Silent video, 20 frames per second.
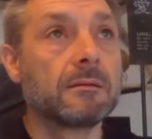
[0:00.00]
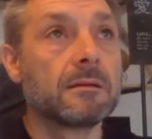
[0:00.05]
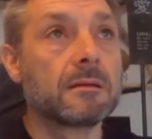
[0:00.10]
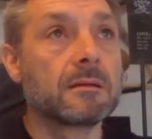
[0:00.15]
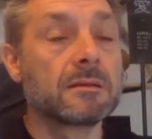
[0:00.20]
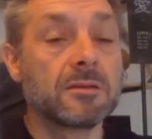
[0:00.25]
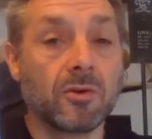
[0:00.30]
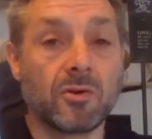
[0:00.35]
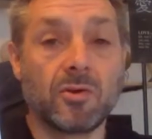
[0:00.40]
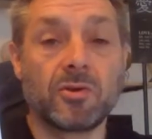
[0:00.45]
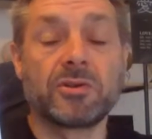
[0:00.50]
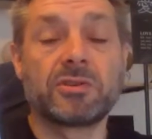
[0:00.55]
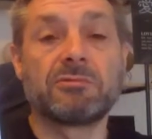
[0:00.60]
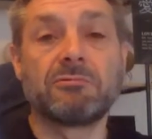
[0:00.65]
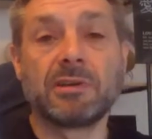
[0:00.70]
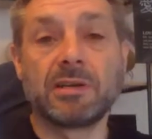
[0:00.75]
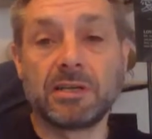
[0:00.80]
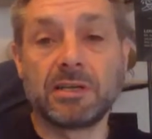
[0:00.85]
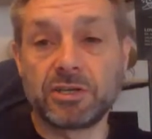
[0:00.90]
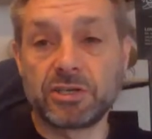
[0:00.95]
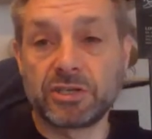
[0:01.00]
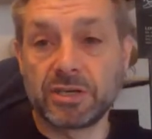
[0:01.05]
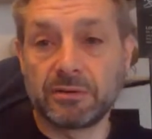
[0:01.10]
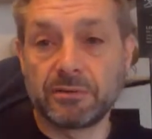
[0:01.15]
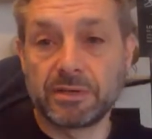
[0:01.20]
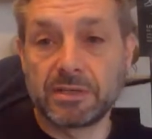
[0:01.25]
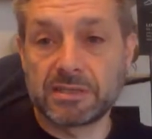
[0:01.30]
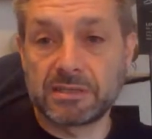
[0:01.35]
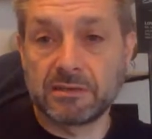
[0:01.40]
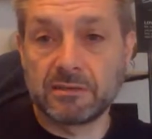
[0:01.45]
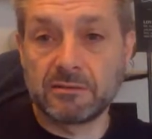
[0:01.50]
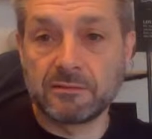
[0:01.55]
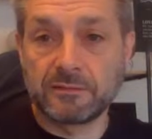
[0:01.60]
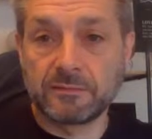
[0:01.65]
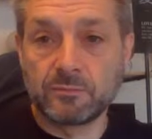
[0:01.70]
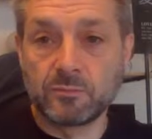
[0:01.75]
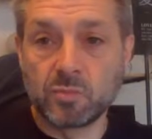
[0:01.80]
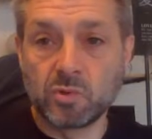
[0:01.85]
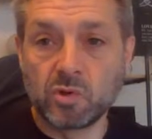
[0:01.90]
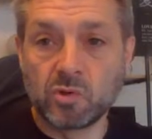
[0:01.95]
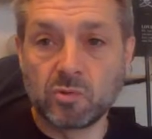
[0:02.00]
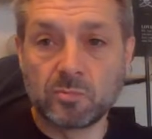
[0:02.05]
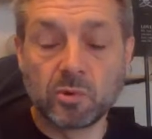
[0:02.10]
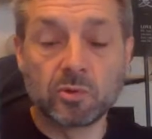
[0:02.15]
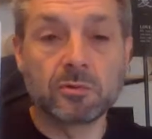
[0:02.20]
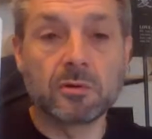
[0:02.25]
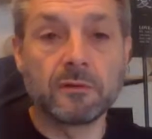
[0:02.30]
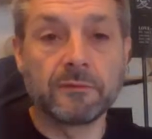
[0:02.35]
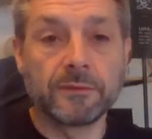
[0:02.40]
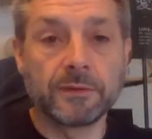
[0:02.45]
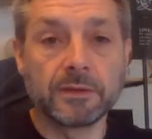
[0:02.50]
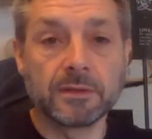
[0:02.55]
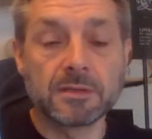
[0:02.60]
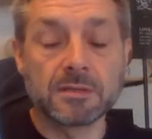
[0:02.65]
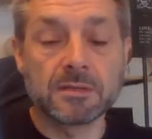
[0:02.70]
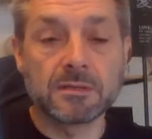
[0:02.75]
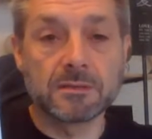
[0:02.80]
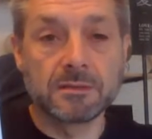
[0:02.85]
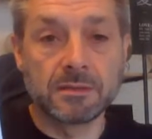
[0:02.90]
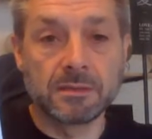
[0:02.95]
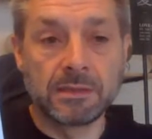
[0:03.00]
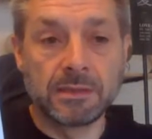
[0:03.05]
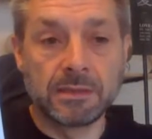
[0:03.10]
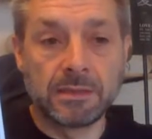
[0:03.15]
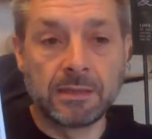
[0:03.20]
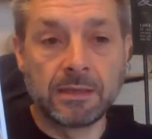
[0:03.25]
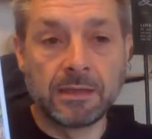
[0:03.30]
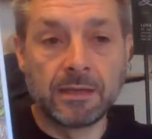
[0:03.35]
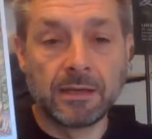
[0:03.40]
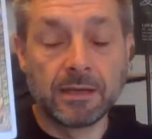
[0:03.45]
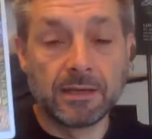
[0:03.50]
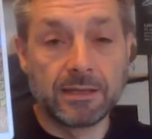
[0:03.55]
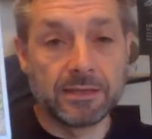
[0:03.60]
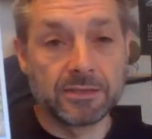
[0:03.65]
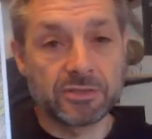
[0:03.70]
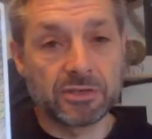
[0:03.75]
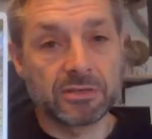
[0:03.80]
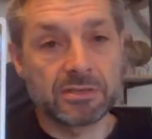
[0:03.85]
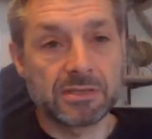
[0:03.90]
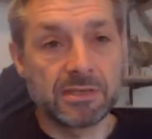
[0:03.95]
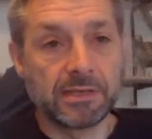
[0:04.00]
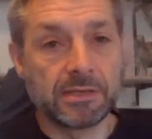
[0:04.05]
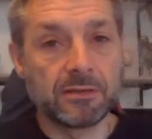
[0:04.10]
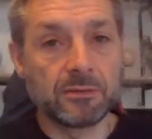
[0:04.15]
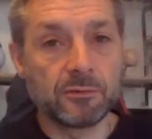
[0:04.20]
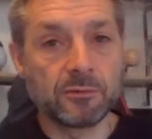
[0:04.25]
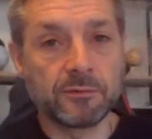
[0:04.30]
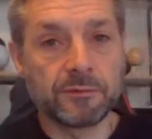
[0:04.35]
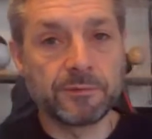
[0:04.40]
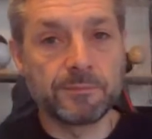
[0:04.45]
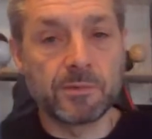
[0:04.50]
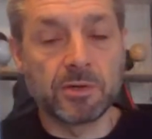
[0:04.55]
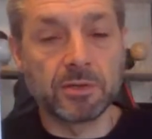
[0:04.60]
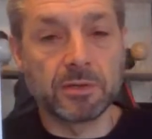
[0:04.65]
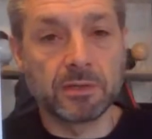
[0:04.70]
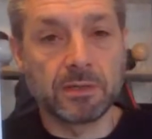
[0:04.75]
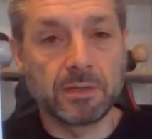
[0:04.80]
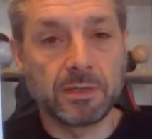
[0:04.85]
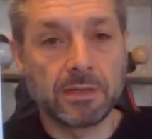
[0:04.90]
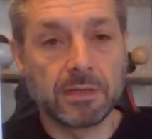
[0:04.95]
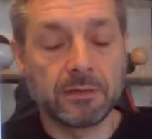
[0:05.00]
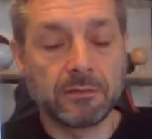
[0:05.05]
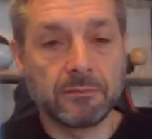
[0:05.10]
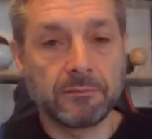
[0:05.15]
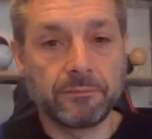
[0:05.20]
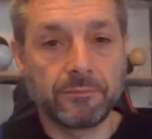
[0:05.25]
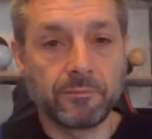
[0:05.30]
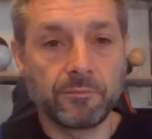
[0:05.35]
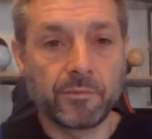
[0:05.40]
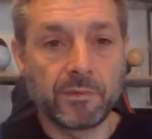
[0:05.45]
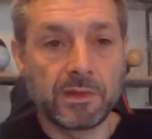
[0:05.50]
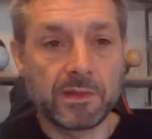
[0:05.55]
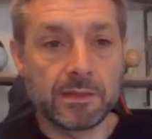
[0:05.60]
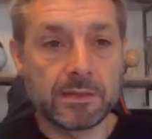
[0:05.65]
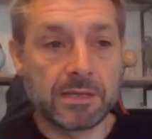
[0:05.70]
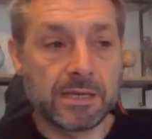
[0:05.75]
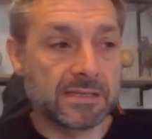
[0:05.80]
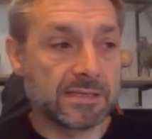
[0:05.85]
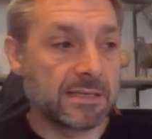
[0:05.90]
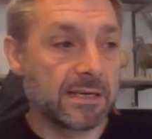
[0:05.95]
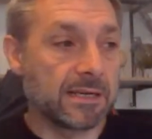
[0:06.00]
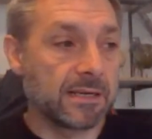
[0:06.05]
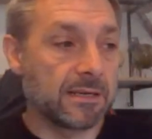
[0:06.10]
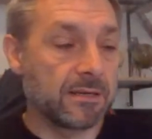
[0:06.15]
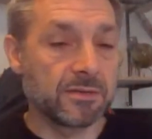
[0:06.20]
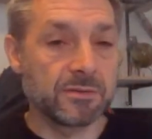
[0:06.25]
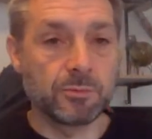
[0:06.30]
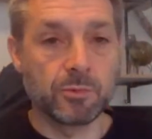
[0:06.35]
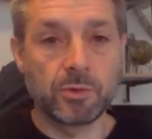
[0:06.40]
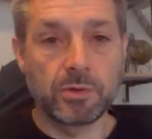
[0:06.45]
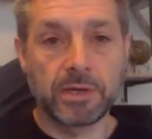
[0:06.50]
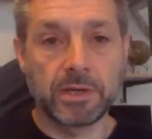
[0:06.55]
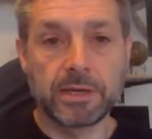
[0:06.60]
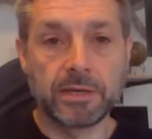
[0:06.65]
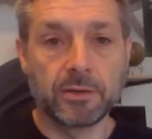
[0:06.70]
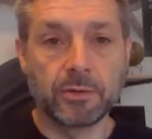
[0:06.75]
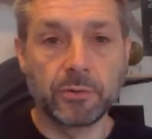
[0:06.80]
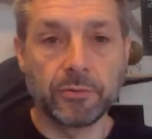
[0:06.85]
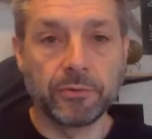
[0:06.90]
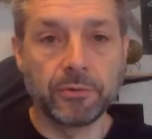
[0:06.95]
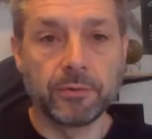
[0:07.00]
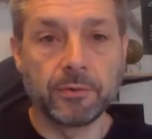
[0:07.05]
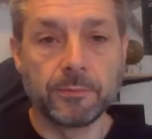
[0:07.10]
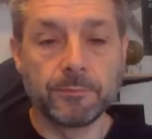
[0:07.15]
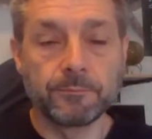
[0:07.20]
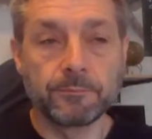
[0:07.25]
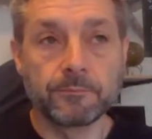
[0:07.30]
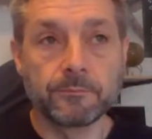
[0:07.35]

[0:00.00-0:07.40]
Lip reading: starting to really show itself more and more obvious. And interestingly enough, yesterday I was working on